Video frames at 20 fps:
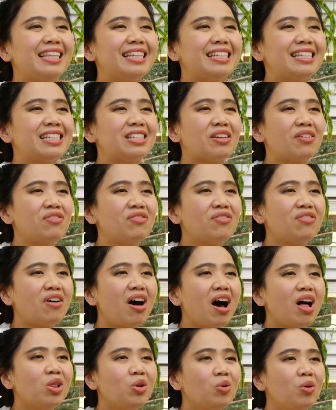This is a
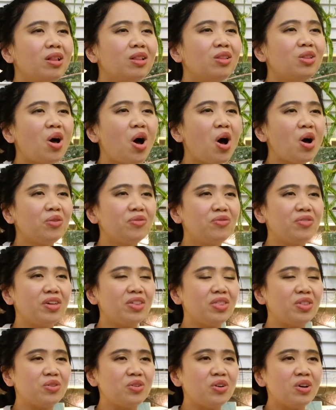follow-along
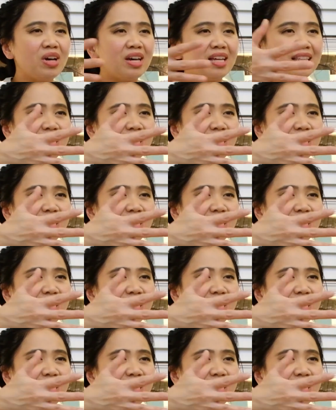video